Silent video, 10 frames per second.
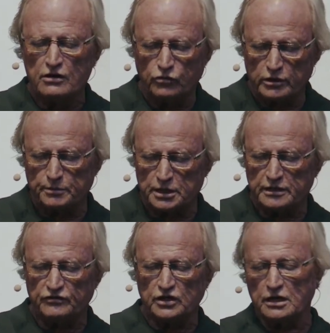We're
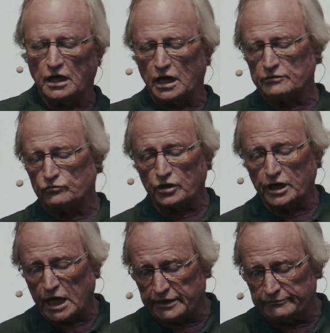believing God. We're
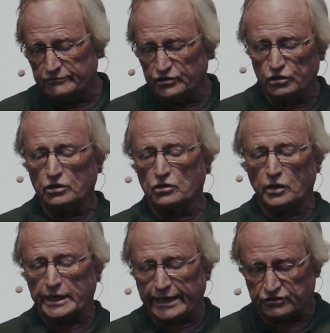not,
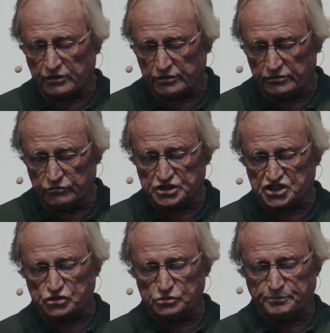going out there and doing
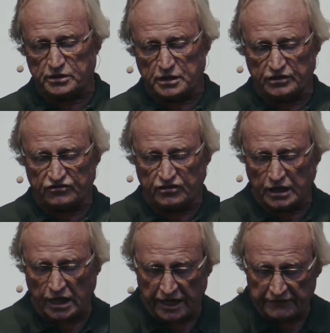stupid things in
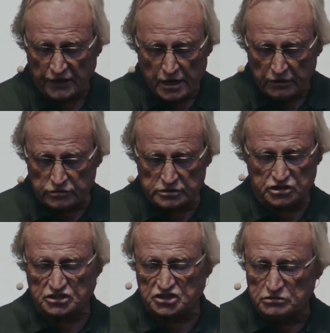life. We're
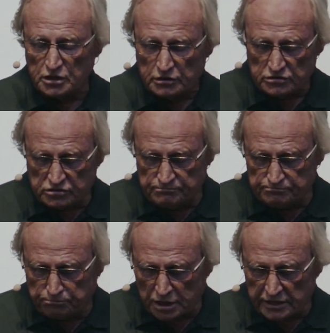just
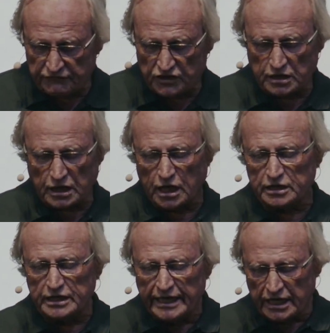believing God.
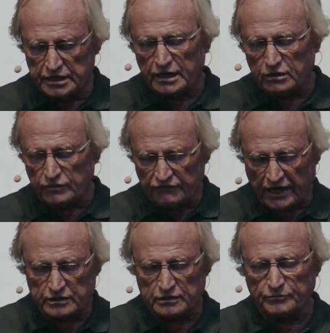And now we've
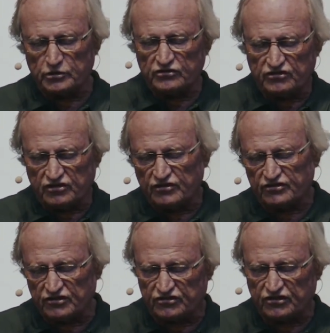had an emergency
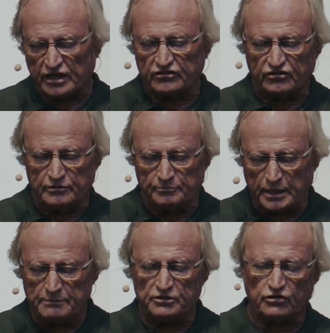C-section. The
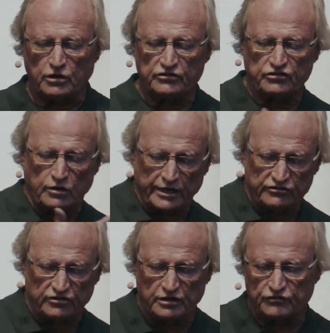baby's heart's
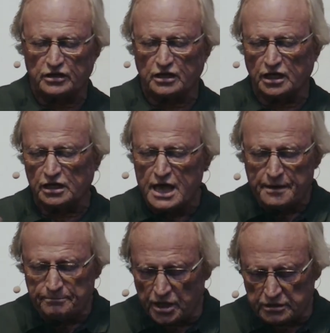crashed and everything,
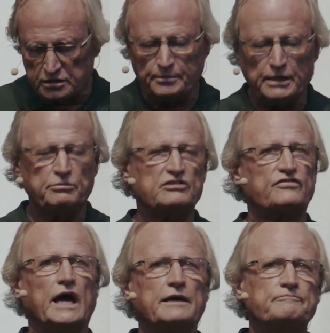but the baby's
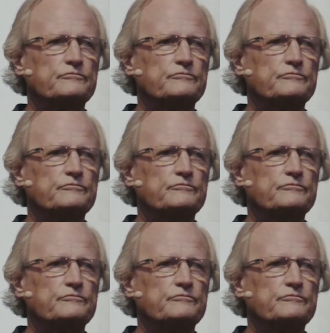fine.